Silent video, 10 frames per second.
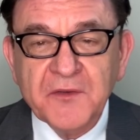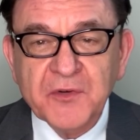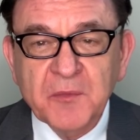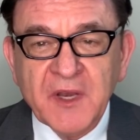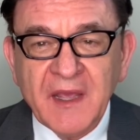
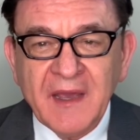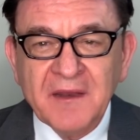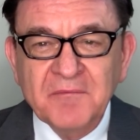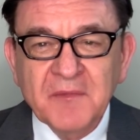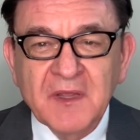Truman
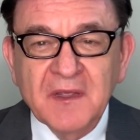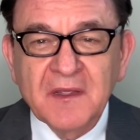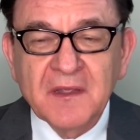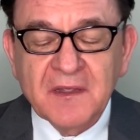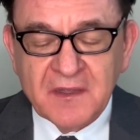
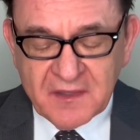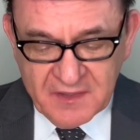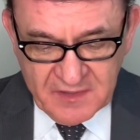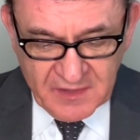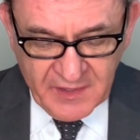
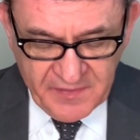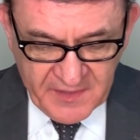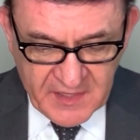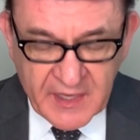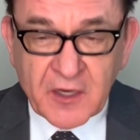I
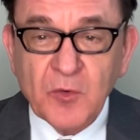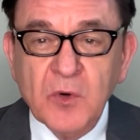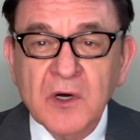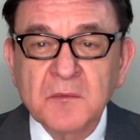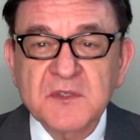think he had
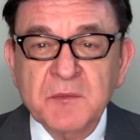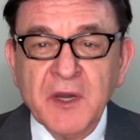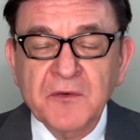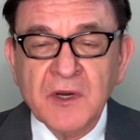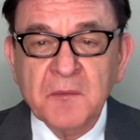qualms
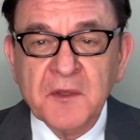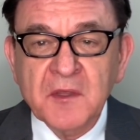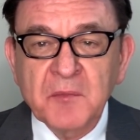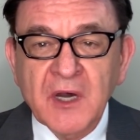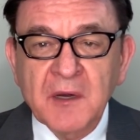about dropping
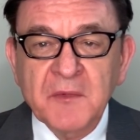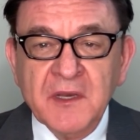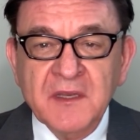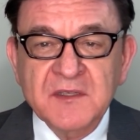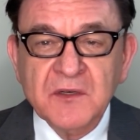the bomb, and
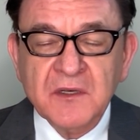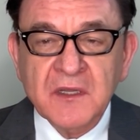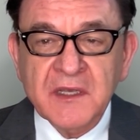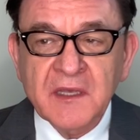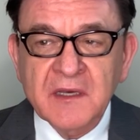he
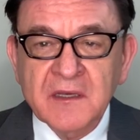certainly